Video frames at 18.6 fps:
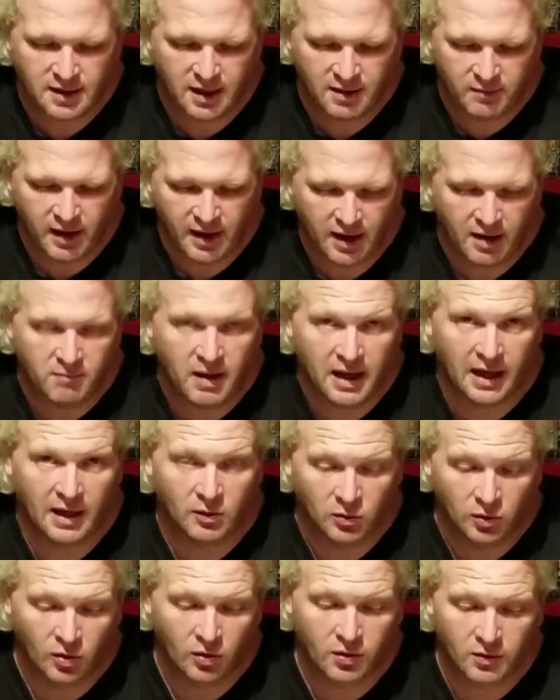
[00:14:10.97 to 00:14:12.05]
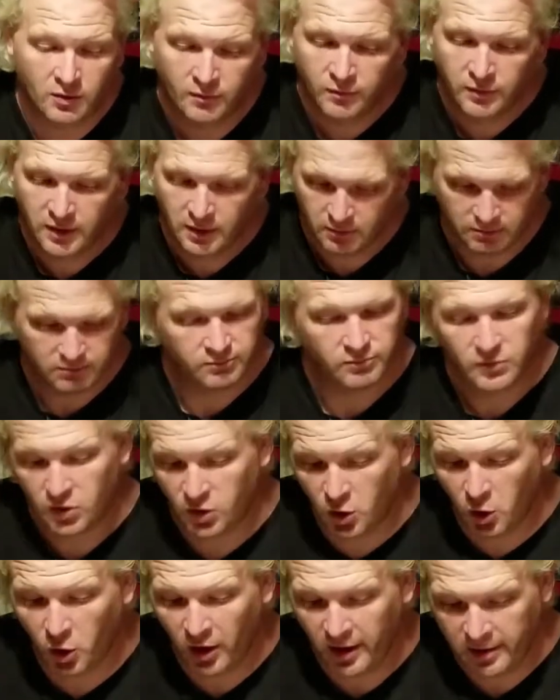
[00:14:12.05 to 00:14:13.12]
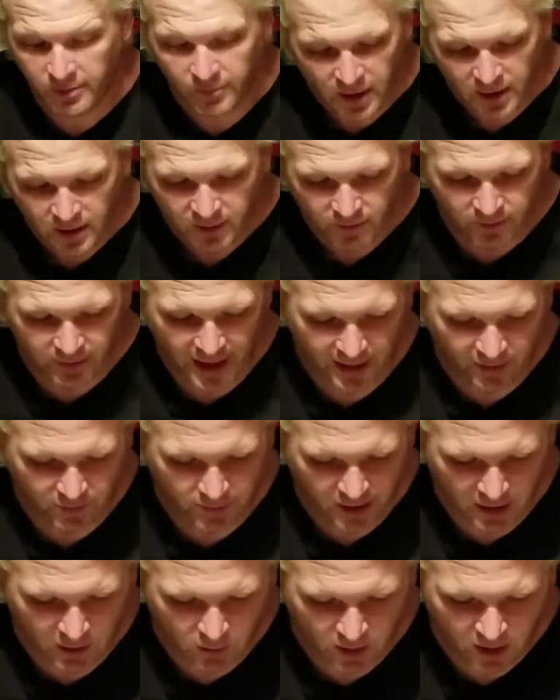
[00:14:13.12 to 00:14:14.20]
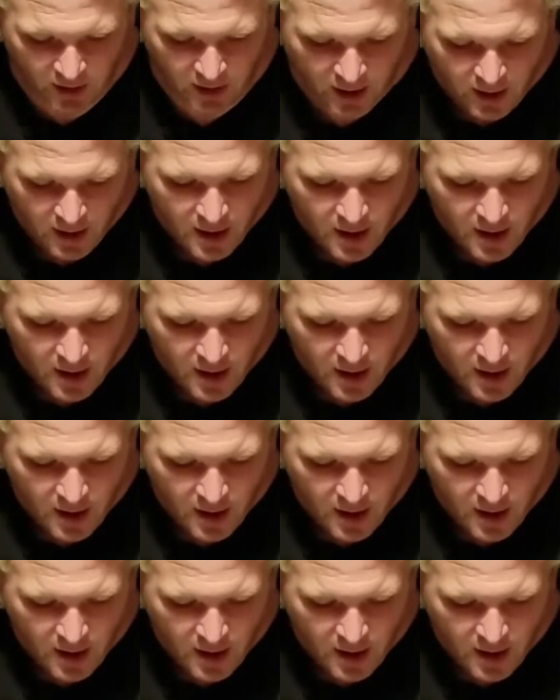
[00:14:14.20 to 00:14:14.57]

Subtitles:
and make it look good, for lack of a better word.